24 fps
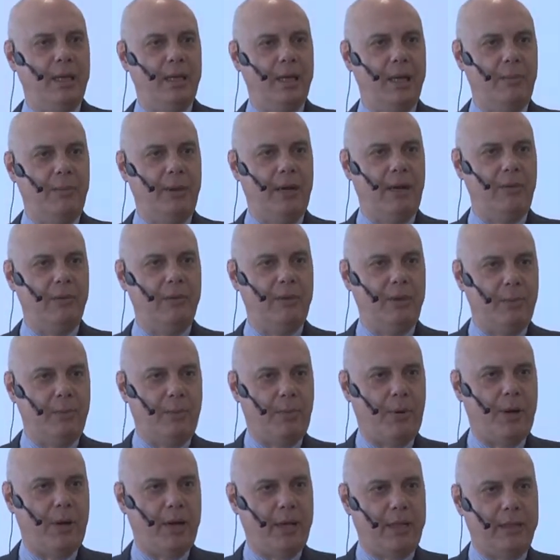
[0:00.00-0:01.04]
about the
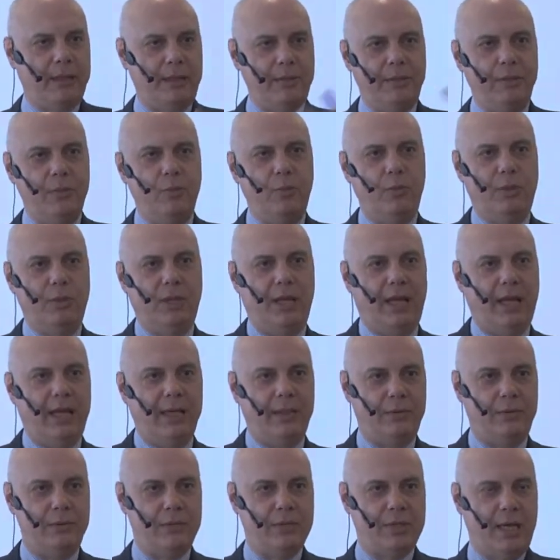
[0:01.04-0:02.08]
product that he would
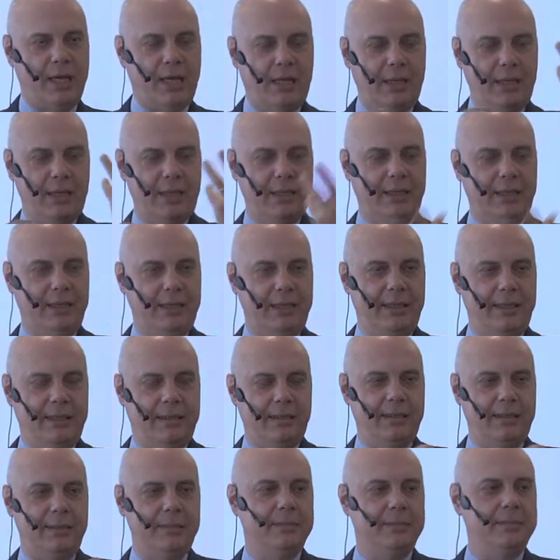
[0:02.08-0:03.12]
like to sell in
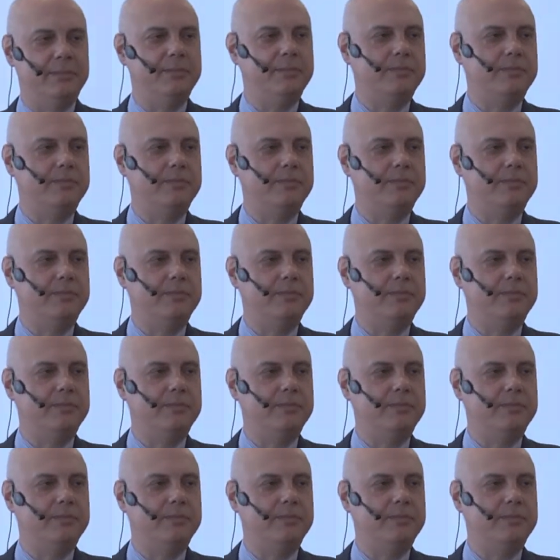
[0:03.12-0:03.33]
Italy.